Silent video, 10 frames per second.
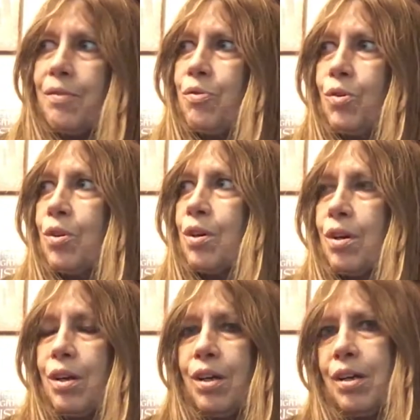for
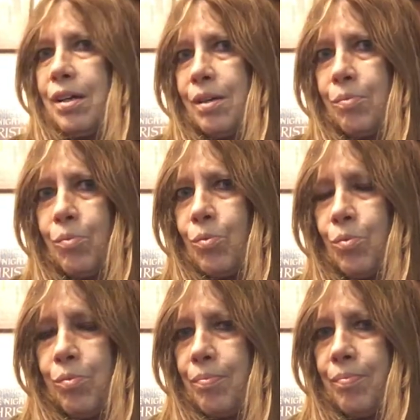um,
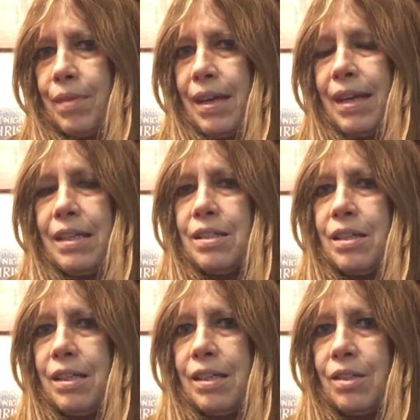
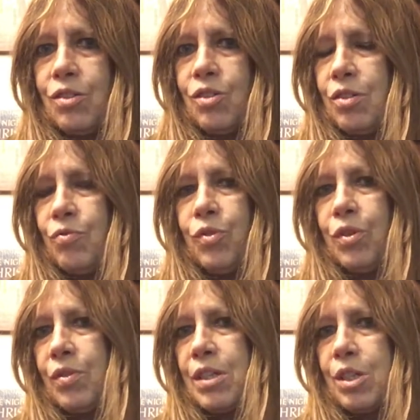asking just for
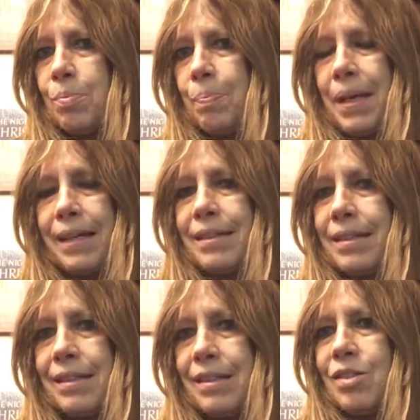respect.
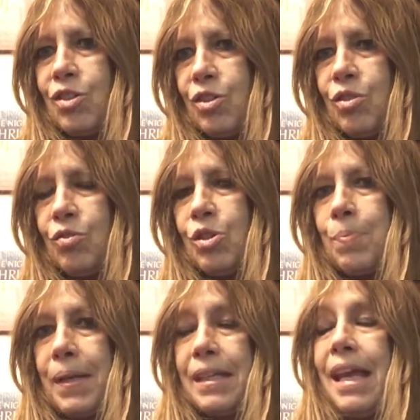It's just
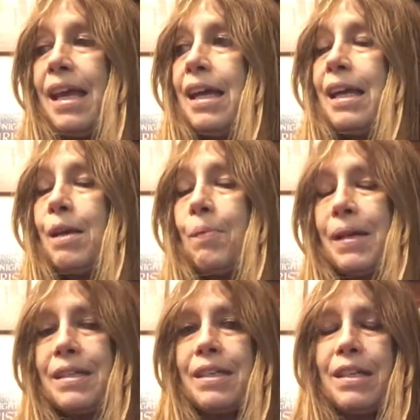respect. Anyway,
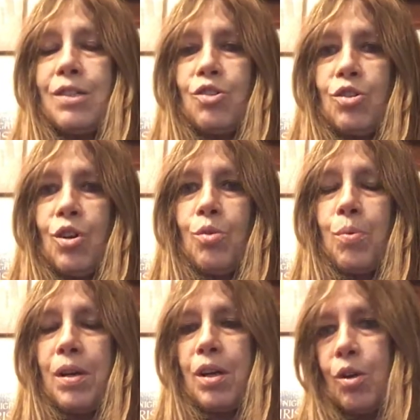today's show,
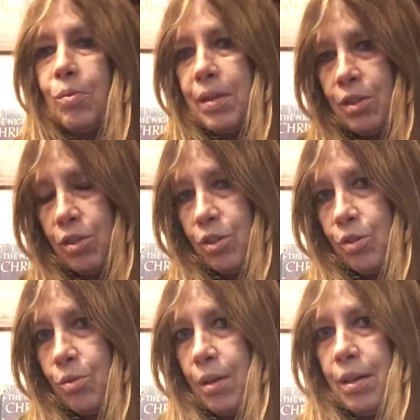we're going to
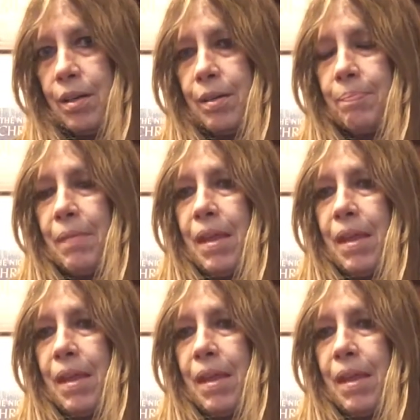do um,